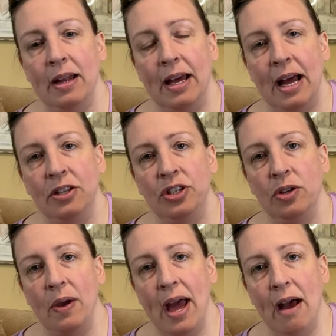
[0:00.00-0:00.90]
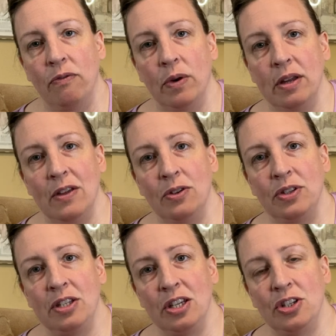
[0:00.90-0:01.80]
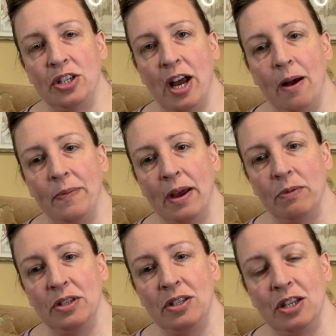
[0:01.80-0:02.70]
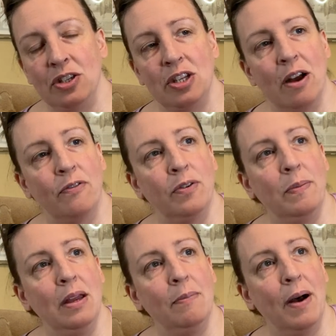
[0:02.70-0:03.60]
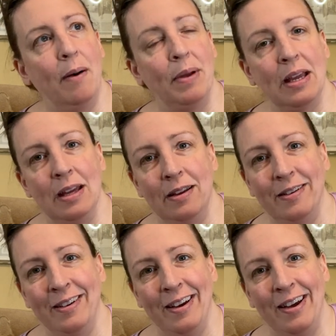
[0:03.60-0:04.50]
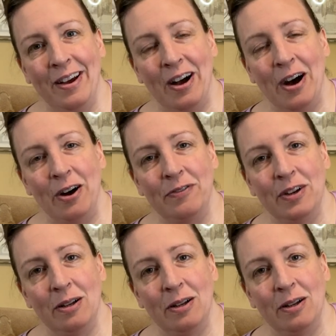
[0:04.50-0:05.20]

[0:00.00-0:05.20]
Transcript: and I do have one of those stitched up that was stitched up for me by McKenna of